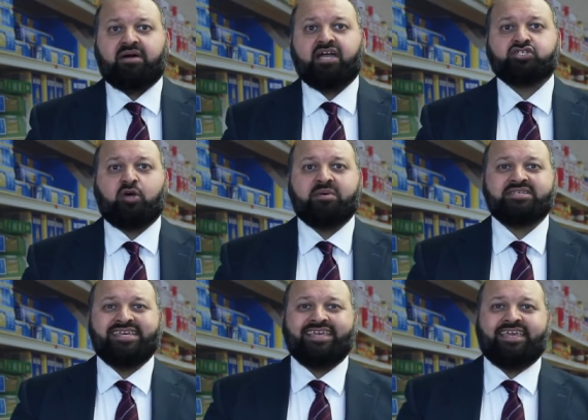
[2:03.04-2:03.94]
by a shopper
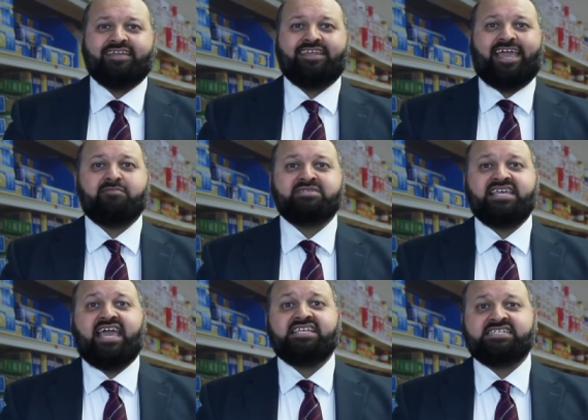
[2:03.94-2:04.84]
syncing the
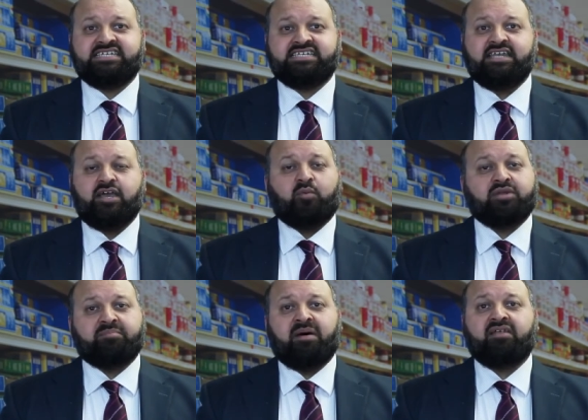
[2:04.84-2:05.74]
MC18
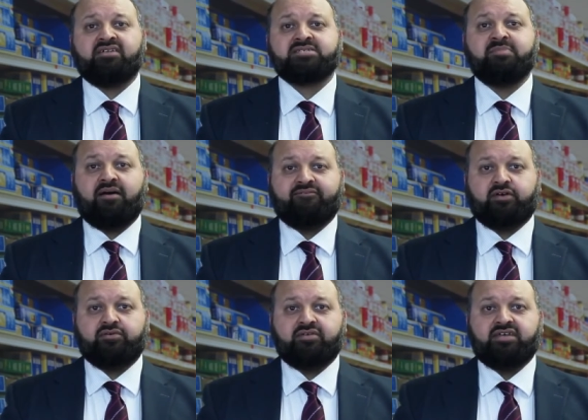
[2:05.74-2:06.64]
with a partner's
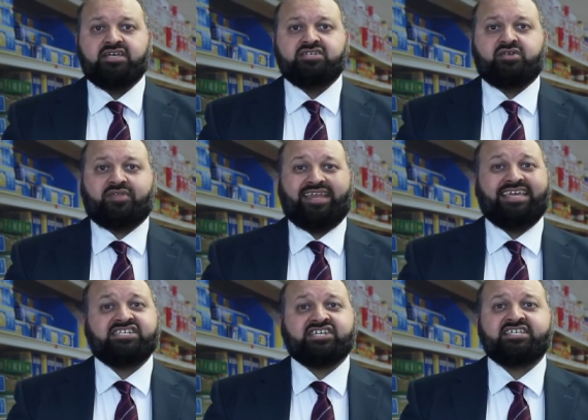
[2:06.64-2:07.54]
smartphone so that
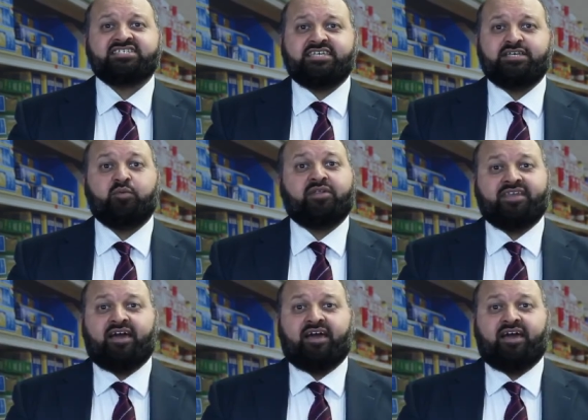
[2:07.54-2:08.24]
each can see what